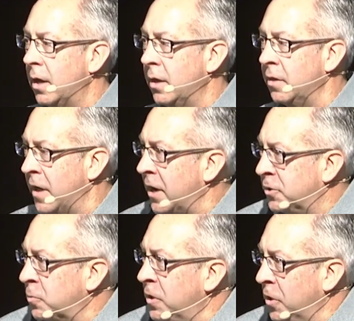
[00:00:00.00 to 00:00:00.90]
That is
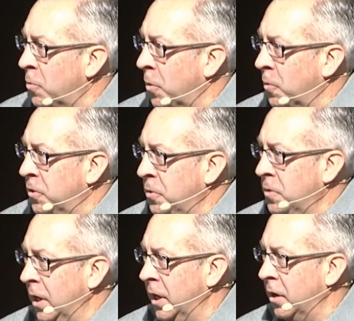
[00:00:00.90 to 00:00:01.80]
really what we're doing
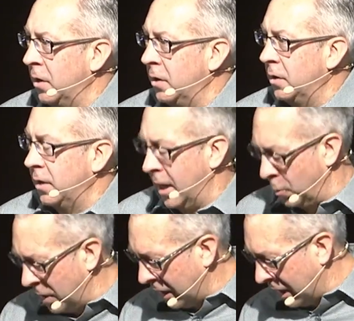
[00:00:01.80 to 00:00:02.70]
here. And
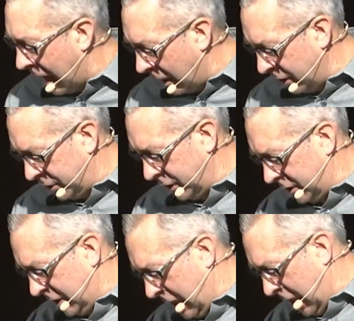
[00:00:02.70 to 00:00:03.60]
we acknowledge it
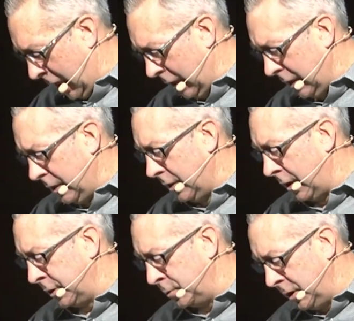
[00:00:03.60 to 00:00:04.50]
today
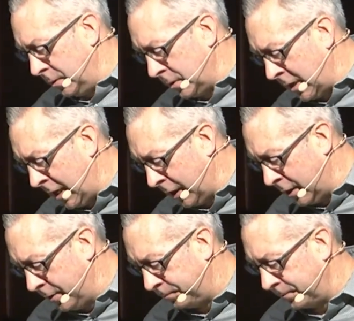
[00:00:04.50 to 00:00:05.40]
as we take
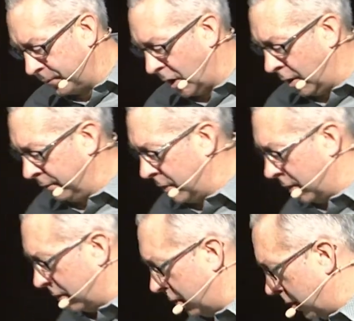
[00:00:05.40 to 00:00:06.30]
of
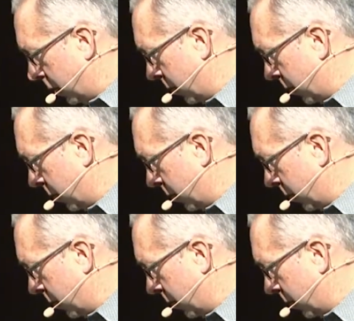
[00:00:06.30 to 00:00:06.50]
the